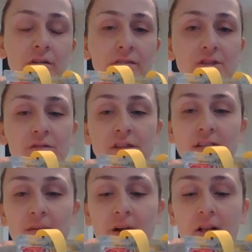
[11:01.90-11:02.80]
have two of the
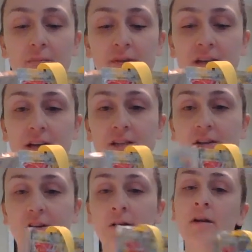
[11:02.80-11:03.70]
same color beside each
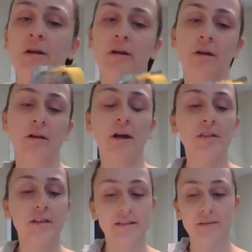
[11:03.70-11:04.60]
other. Not
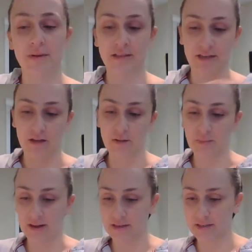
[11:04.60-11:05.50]
that that's a big deal,
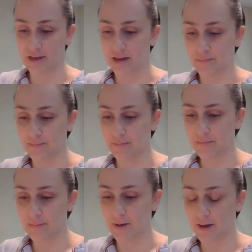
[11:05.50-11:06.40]
but
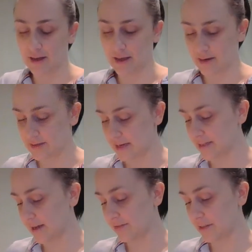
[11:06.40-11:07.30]
I tend
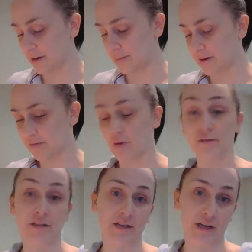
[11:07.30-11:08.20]
to have a little bit of
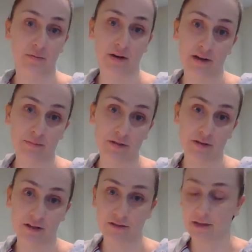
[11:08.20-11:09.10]
OCD when it comes to
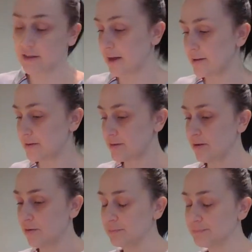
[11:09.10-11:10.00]
things like that. So